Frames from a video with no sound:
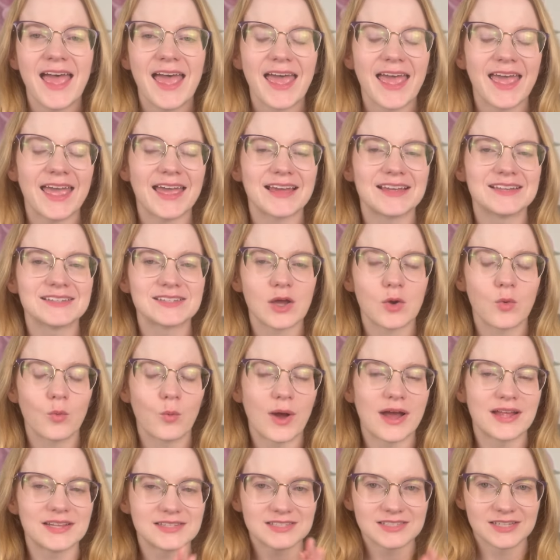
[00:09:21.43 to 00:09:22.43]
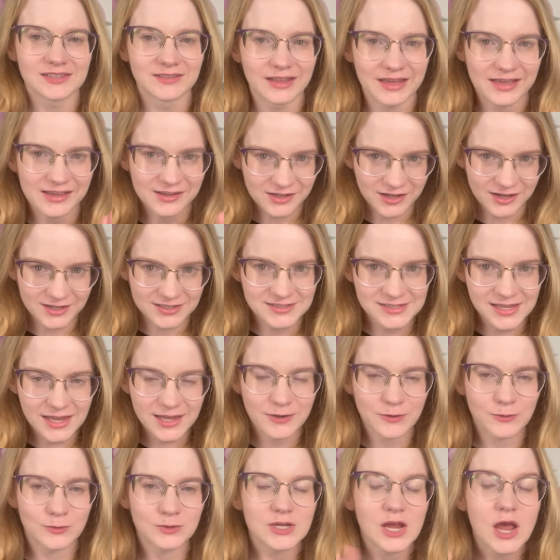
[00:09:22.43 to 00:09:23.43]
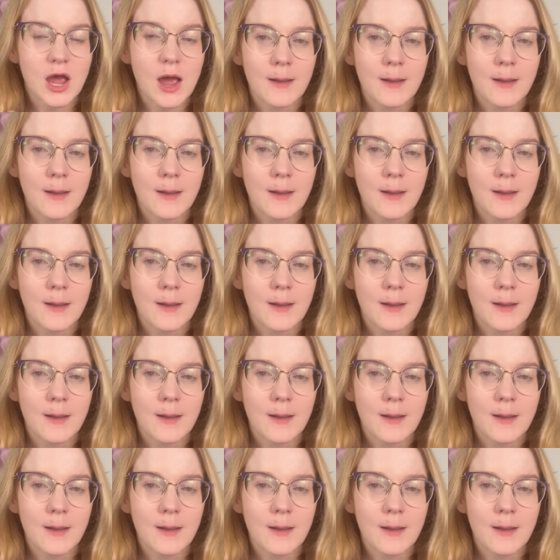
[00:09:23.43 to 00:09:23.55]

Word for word: and wants to let Guts out.